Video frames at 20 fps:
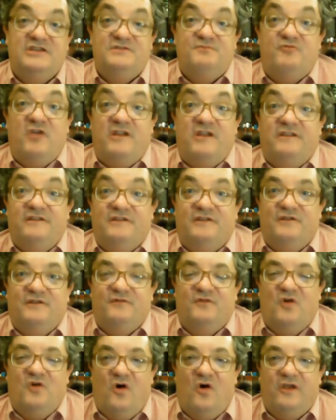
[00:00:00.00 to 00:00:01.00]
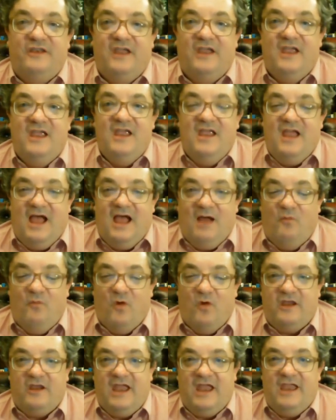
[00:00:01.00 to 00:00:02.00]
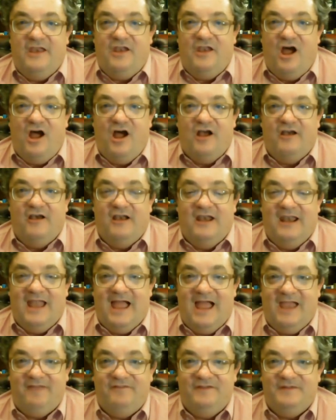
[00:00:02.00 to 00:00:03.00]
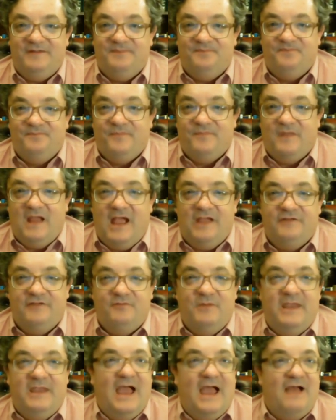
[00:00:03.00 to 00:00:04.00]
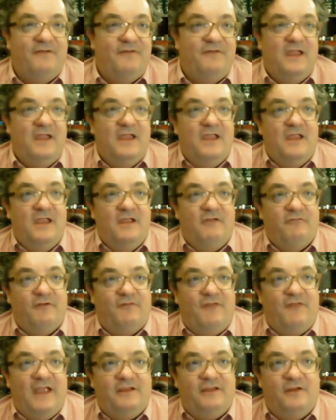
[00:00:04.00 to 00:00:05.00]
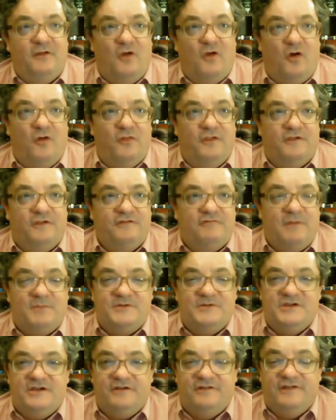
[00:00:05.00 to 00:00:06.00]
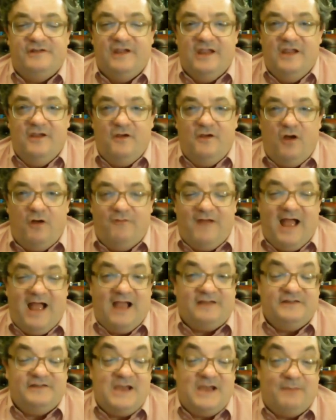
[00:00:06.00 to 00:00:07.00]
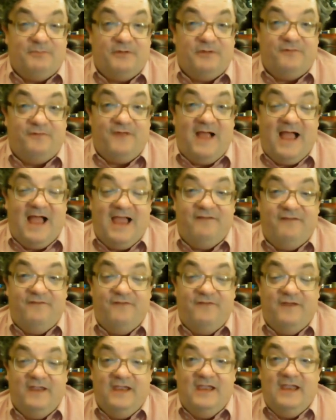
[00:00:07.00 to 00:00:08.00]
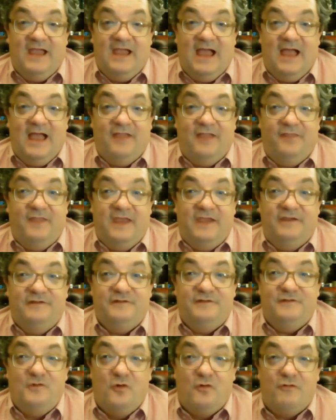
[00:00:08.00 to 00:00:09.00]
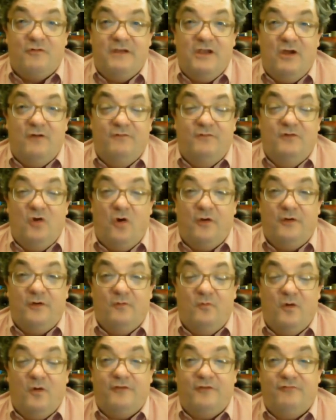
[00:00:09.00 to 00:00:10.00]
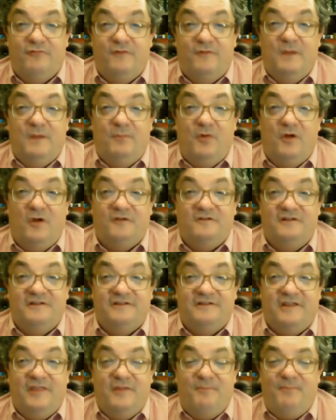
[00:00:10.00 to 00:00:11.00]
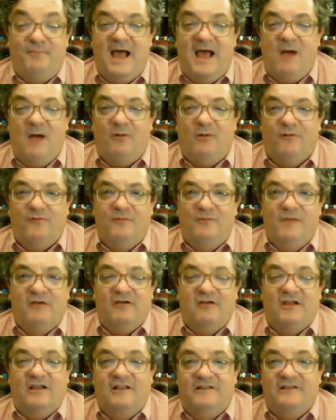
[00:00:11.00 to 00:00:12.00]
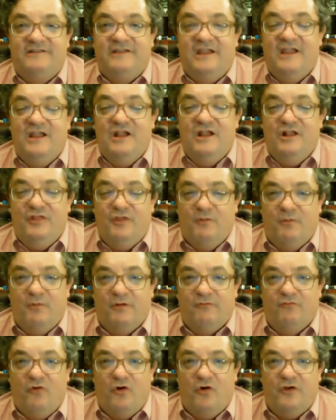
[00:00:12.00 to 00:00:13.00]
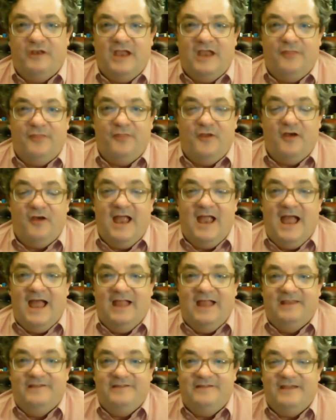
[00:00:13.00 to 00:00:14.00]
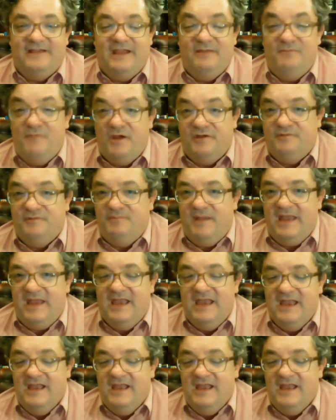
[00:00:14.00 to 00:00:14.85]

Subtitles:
presence of God at work in our lives. As we have reflected on the scriptures of Acts chapter 5 and the story of God at work through the apostles and the powerful miracles that were wrought at their hands. It must be